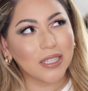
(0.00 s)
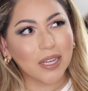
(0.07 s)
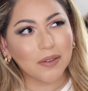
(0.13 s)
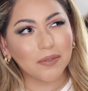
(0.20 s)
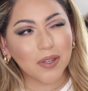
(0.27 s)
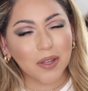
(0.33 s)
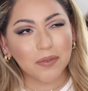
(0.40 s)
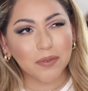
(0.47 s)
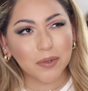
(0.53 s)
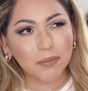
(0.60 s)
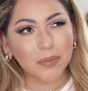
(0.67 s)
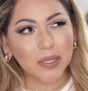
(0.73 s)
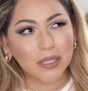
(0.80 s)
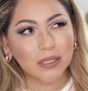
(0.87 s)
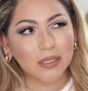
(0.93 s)
I've ever
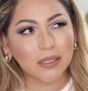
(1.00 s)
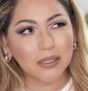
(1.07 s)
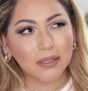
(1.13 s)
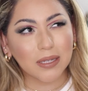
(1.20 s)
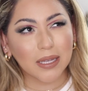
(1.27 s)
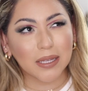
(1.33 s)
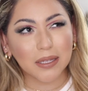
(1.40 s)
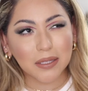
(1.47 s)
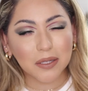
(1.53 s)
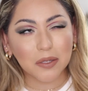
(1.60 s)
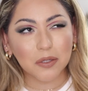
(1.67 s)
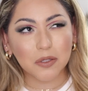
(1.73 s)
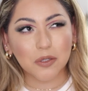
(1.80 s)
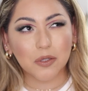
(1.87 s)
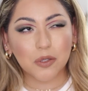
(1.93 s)
been like
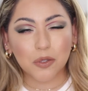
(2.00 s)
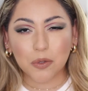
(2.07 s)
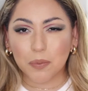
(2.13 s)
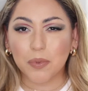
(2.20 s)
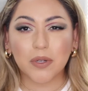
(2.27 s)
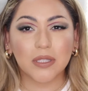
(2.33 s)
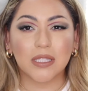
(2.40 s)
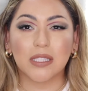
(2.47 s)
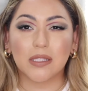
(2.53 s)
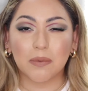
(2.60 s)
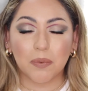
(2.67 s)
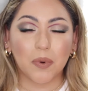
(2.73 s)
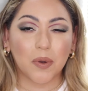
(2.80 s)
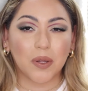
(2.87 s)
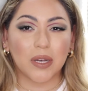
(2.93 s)
super
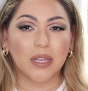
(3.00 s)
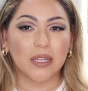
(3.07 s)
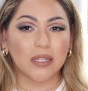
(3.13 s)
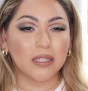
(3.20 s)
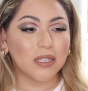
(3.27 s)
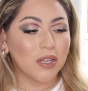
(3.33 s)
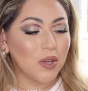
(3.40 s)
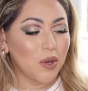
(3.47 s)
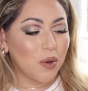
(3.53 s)
disappointed,